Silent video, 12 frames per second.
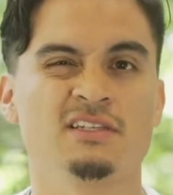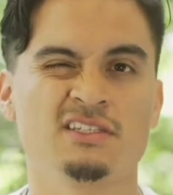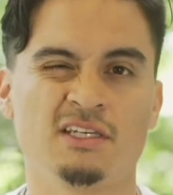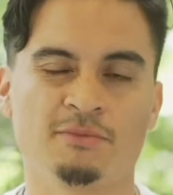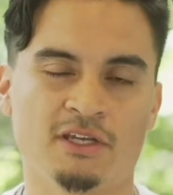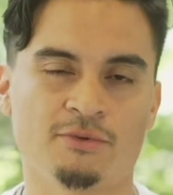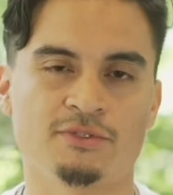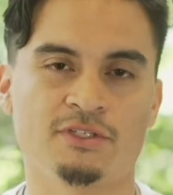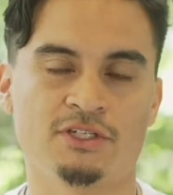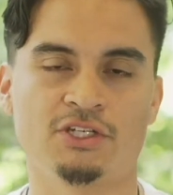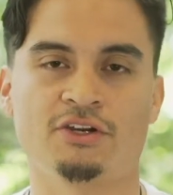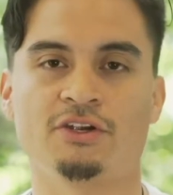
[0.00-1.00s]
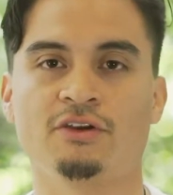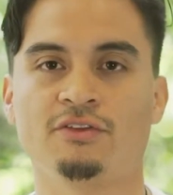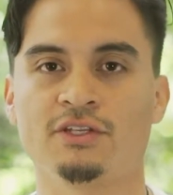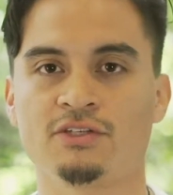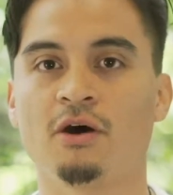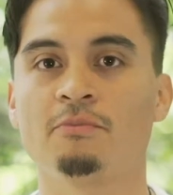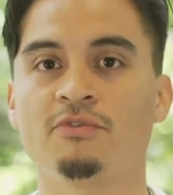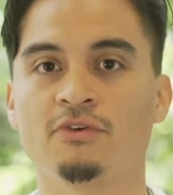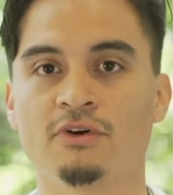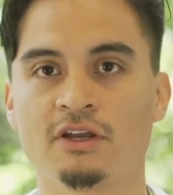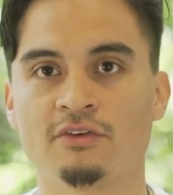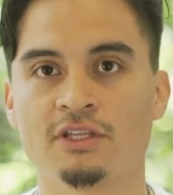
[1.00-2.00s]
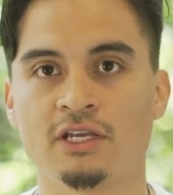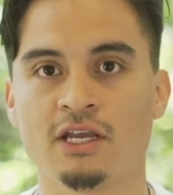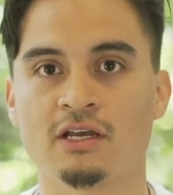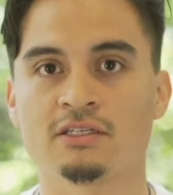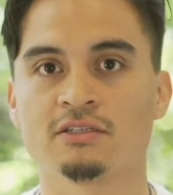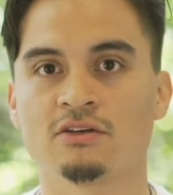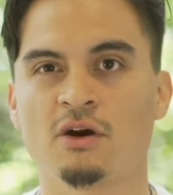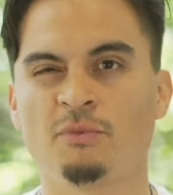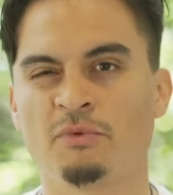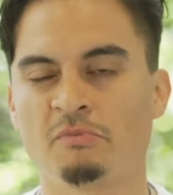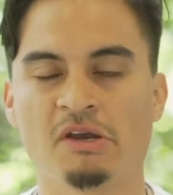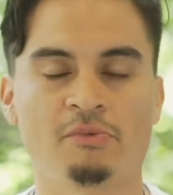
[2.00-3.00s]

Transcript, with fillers: it seemed like it was the cherry on the top for everything else to complement my